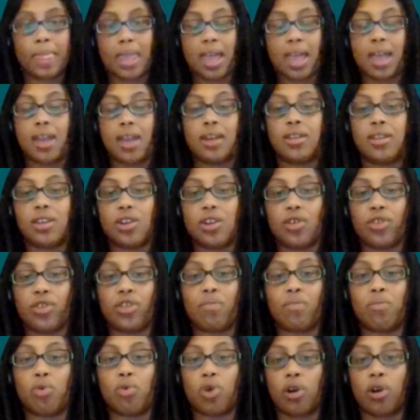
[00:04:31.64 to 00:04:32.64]
And you know,
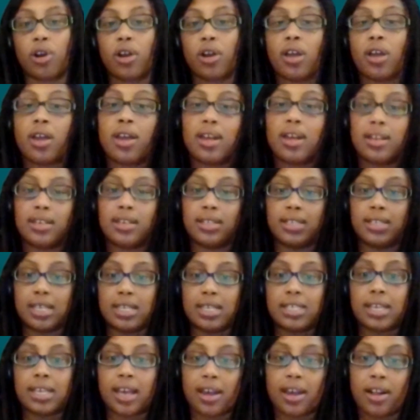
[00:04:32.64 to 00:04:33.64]
the more
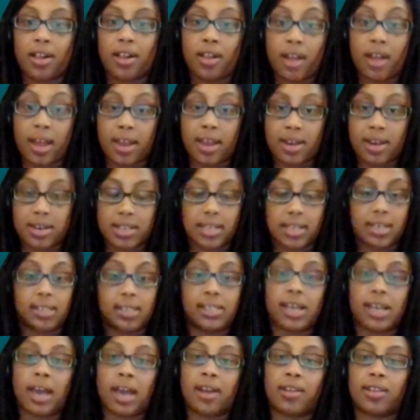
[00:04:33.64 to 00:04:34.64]
detail and
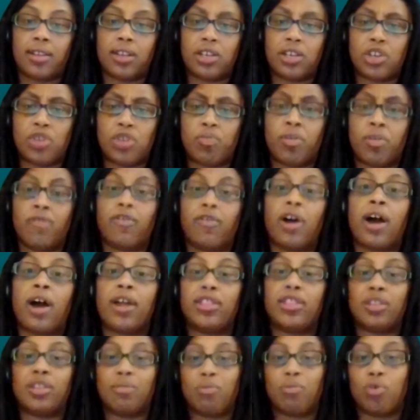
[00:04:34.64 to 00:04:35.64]
data that you
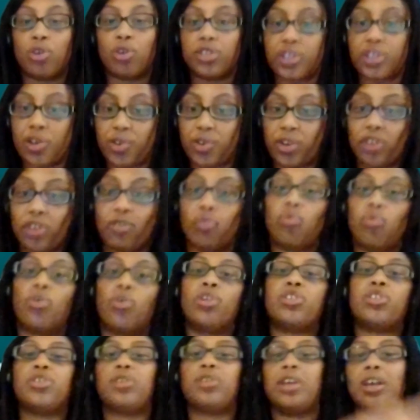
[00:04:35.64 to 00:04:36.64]
provide, the more token
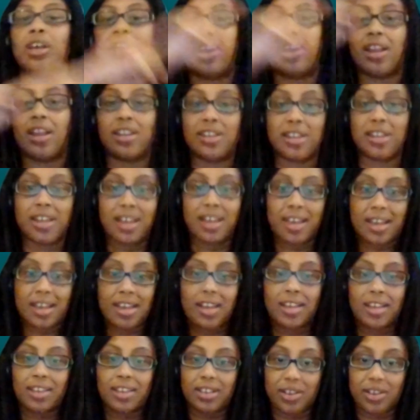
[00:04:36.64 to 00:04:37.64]
rewards you get. And,
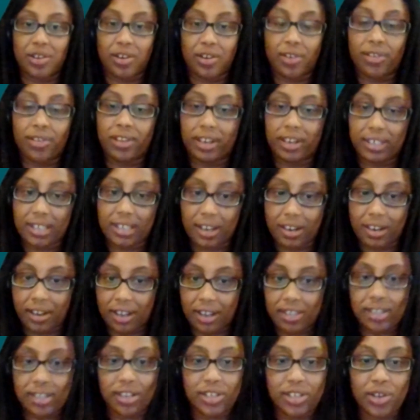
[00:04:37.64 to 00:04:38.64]
you know, like I said, I
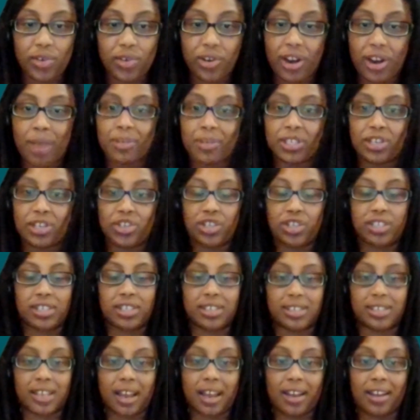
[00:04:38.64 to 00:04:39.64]
get some tokenomics in just
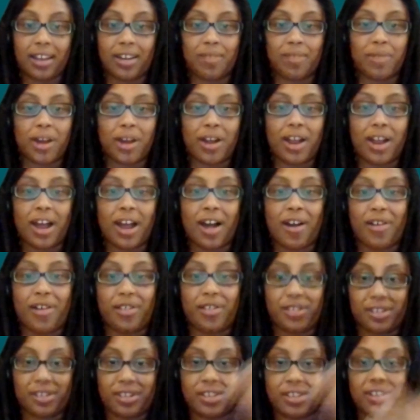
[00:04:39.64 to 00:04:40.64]
a second about
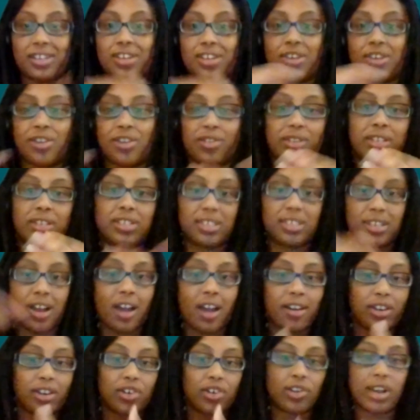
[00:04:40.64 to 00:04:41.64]
how, you know, this
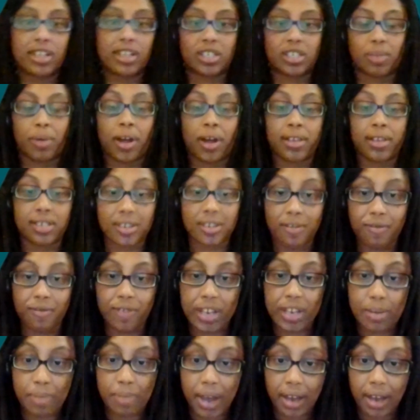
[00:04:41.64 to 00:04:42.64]
kind of creates a positive
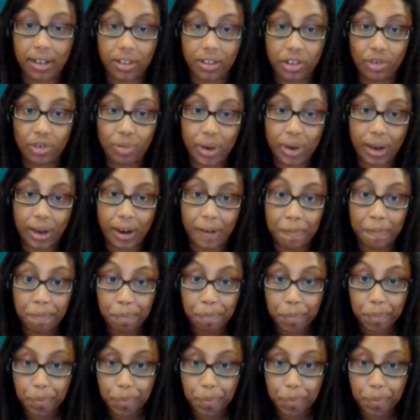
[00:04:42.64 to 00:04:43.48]
feedback loop here.